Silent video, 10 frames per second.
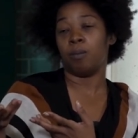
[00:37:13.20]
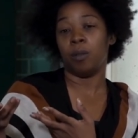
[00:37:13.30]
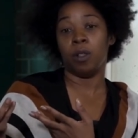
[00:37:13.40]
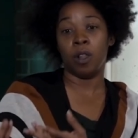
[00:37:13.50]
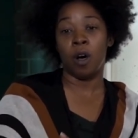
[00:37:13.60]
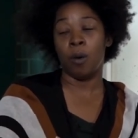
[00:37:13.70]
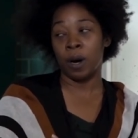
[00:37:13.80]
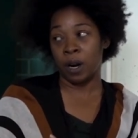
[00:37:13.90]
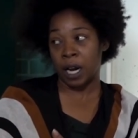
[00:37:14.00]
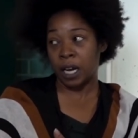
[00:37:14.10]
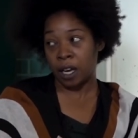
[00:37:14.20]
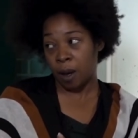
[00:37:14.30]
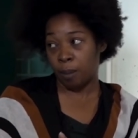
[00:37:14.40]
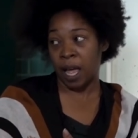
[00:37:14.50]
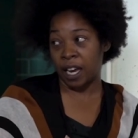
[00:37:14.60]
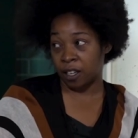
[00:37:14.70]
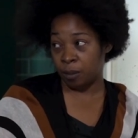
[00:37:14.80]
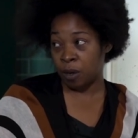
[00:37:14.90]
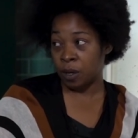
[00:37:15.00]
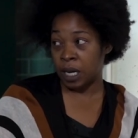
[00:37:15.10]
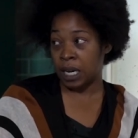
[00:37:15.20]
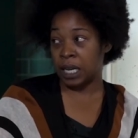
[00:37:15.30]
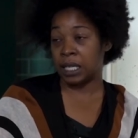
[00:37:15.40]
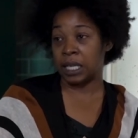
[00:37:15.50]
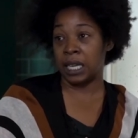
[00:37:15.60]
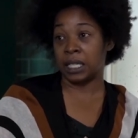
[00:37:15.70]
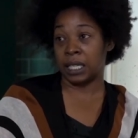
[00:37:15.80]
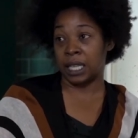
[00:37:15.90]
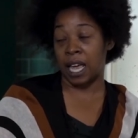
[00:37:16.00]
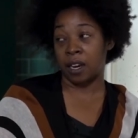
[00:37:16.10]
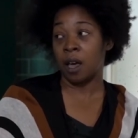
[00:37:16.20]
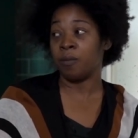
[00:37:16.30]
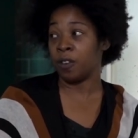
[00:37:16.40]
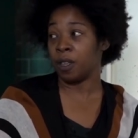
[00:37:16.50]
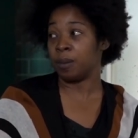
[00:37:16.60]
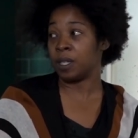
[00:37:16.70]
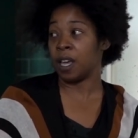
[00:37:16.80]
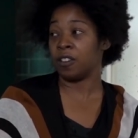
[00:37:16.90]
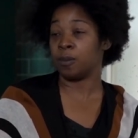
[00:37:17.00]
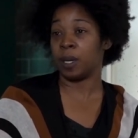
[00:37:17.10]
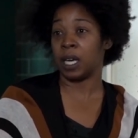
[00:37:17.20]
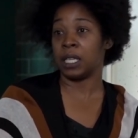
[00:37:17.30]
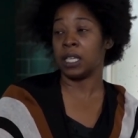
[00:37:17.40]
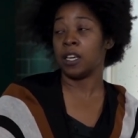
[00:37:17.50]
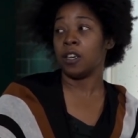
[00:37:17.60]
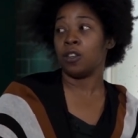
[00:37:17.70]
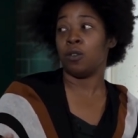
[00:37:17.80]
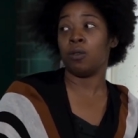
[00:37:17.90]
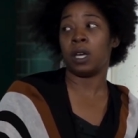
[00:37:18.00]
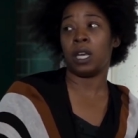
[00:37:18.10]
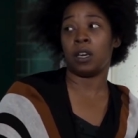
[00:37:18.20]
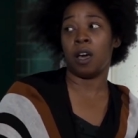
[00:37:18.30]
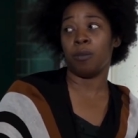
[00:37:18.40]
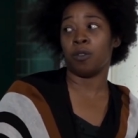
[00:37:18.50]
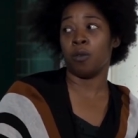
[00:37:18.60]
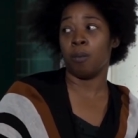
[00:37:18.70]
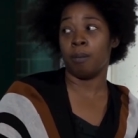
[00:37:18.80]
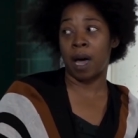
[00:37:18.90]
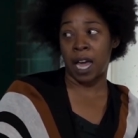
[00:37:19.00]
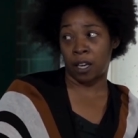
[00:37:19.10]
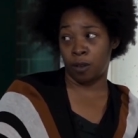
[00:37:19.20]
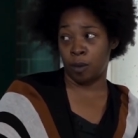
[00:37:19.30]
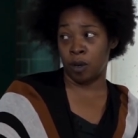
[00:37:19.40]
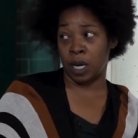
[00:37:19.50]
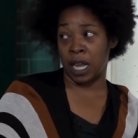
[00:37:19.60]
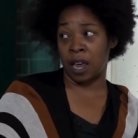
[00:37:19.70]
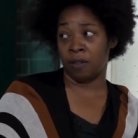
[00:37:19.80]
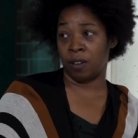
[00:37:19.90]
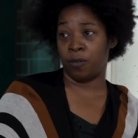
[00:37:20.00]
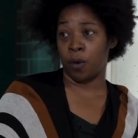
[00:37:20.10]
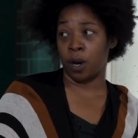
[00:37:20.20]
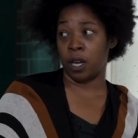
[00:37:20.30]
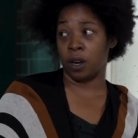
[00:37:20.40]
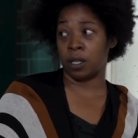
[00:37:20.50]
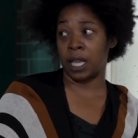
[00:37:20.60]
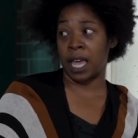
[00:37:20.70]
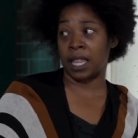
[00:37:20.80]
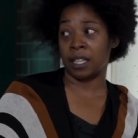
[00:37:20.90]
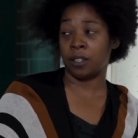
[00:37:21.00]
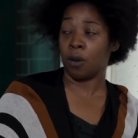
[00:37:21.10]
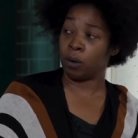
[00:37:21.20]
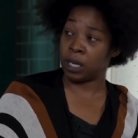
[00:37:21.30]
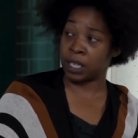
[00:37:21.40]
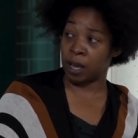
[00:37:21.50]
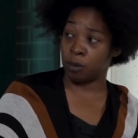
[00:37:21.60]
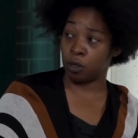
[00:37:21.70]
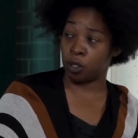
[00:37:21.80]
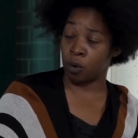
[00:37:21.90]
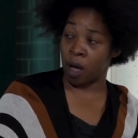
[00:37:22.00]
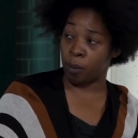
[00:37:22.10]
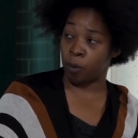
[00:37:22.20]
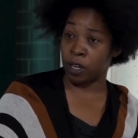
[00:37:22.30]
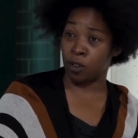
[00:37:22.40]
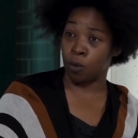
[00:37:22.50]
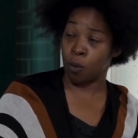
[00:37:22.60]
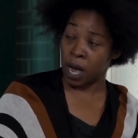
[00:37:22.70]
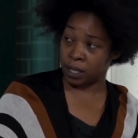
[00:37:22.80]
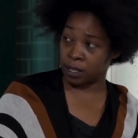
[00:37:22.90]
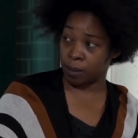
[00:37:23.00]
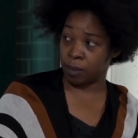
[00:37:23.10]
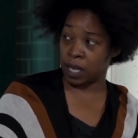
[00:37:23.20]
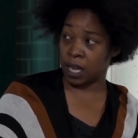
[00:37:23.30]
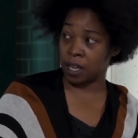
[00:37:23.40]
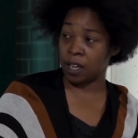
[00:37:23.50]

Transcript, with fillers: lower income black communities need to stand up for themselves mm -hmm. because you couldn't come through my community every four years and that's the only time you show up when yeah. you want something